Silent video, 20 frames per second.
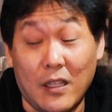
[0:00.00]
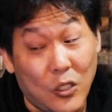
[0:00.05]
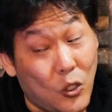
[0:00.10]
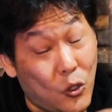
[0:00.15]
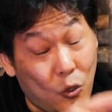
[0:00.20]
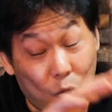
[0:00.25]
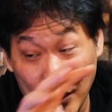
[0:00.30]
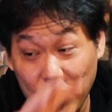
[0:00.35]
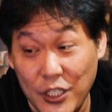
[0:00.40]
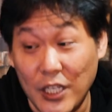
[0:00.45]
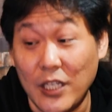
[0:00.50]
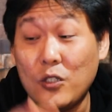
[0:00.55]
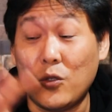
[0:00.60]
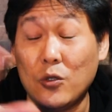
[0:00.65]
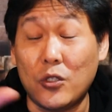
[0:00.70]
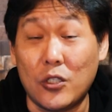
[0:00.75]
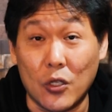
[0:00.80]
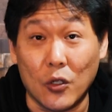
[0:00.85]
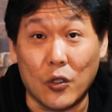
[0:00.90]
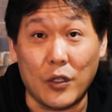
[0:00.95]
Switching
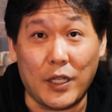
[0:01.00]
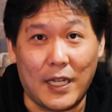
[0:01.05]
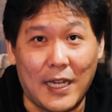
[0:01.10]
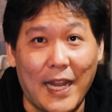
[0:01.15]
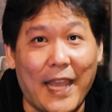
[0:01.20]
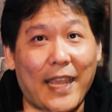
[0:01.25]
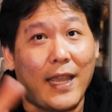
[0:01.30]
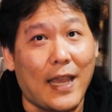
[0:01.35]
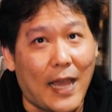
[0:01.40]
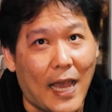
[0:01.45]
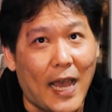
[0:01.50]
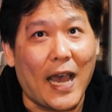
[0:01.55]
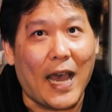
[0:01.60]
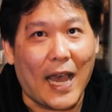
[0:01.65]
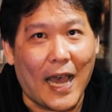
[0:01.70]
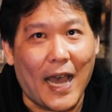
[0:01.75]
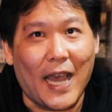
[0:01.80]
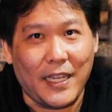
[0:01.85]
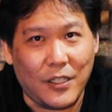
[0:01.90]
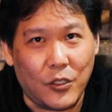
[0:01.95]
to Sony, like
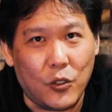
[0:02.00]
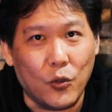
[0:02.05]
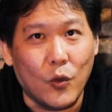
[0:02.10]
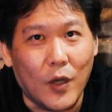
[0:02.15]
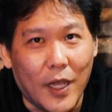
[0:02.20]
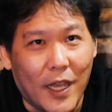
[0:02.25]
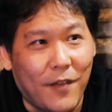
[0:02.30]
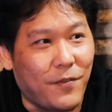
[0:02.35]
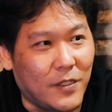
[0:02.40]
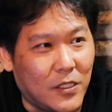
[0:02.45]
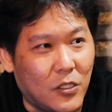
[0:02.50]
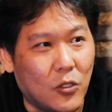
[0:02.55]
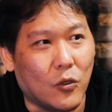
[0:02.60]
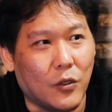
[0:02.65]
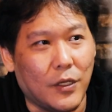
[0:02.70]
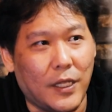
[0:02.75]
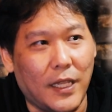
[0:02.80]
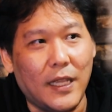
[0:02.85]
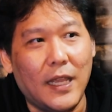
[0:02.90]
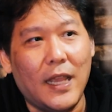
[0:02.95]
I do have a
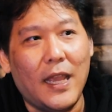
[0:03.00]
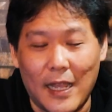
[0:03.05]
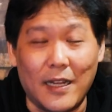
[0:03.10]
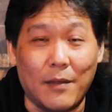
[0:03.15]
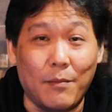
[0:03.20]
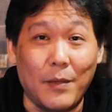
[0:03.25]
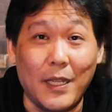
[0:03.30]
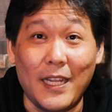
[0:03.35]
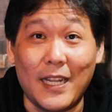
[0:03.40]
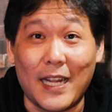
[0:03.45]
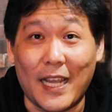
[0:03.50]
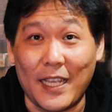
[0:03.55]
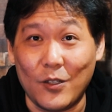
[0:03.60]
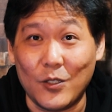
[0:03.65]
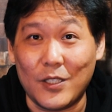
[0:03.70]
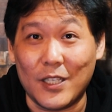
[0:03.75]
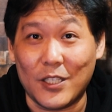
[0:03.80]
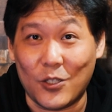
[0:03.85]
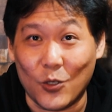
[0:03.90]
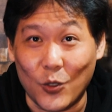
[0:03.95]
Sony, and the minute I
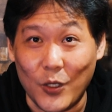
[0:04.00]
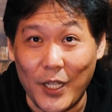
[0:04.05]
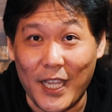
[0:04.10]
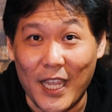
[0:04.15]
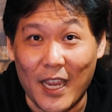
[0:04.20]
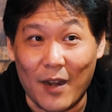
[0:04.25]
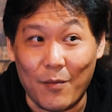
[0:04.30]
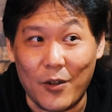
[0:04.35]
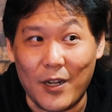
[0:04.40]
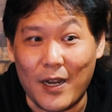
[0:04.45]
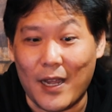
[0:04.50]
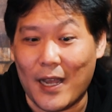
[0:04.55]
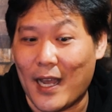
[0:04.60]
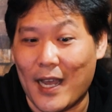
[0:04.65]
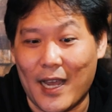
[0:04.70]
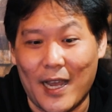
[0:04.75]
use a Sony camera,